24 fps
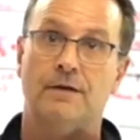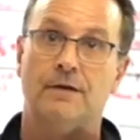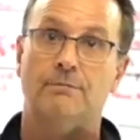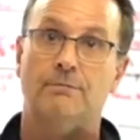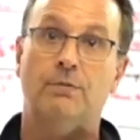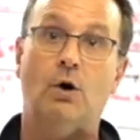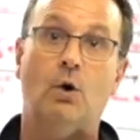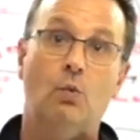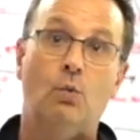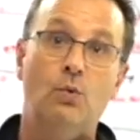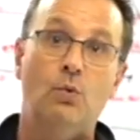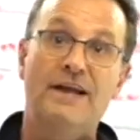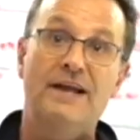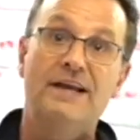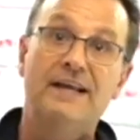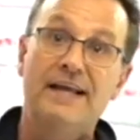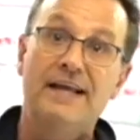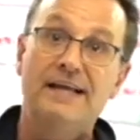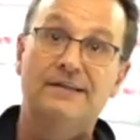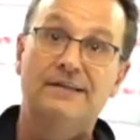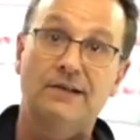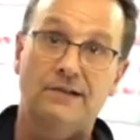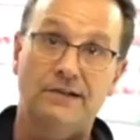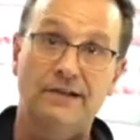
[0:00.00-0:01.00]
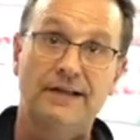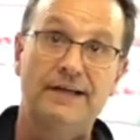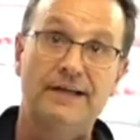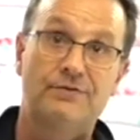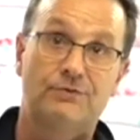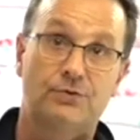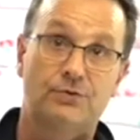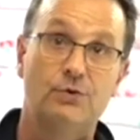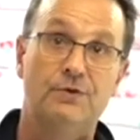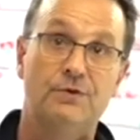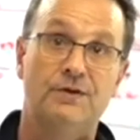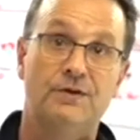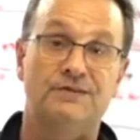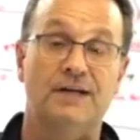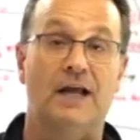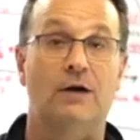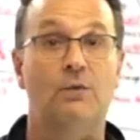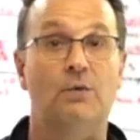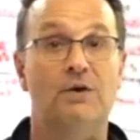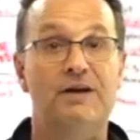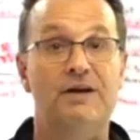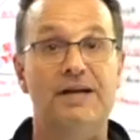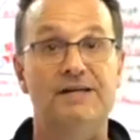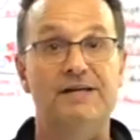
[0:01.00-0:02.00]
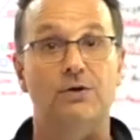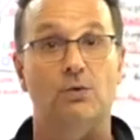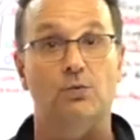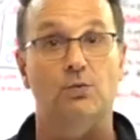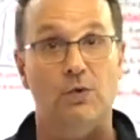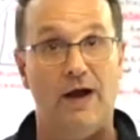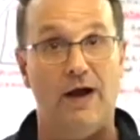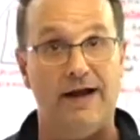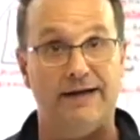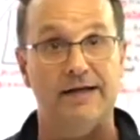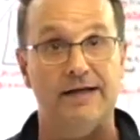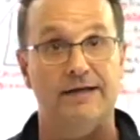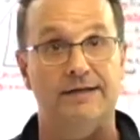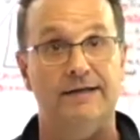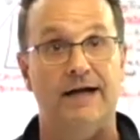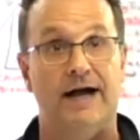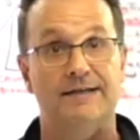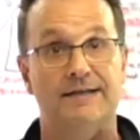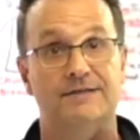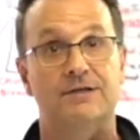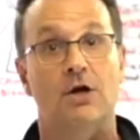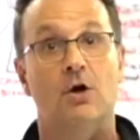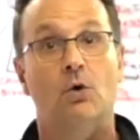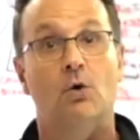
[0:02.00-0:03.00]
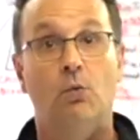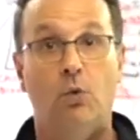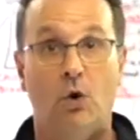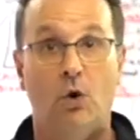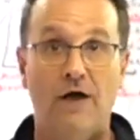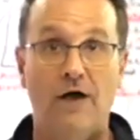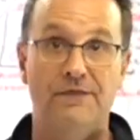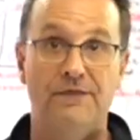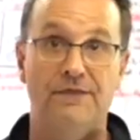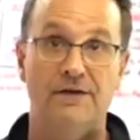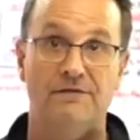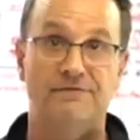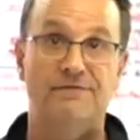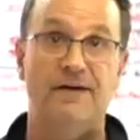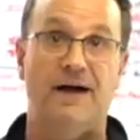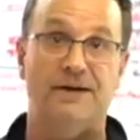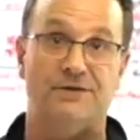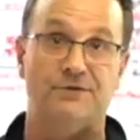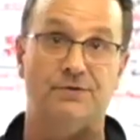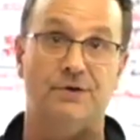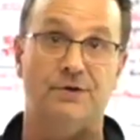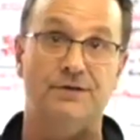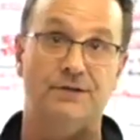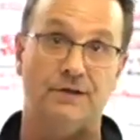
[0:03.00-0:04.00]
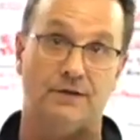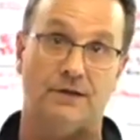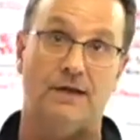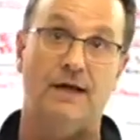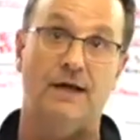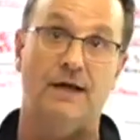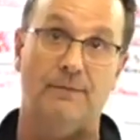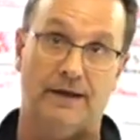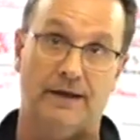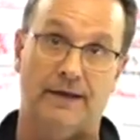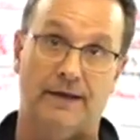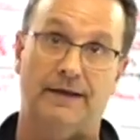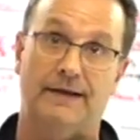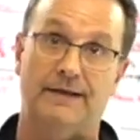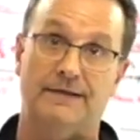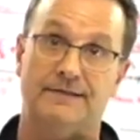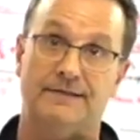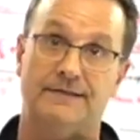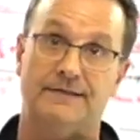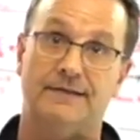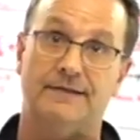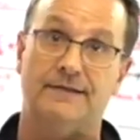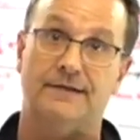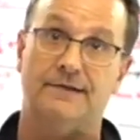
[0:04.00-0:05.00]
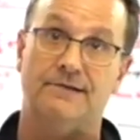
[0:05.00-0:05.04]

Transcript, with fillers: But we need to lead through this and we need to recognize what the veteran dilemma is.